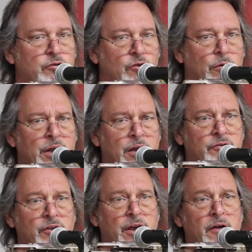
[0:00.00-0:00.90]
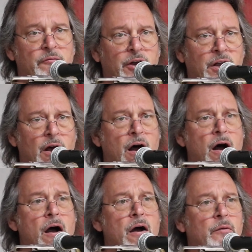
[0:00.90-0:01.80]
So here's to every
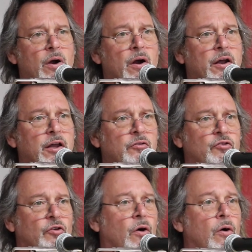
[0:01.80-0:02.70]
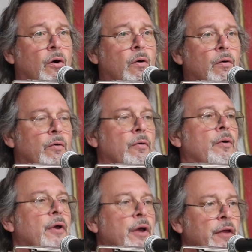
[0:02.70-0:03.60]
hard-working soul
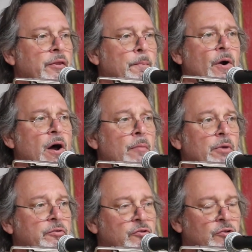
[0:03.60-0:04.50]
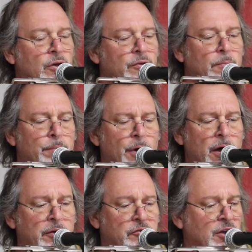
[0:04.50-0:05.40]
and the promise that
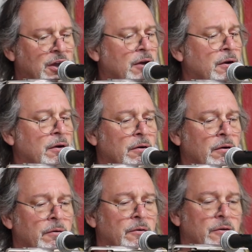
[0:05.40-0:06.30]
brought us here.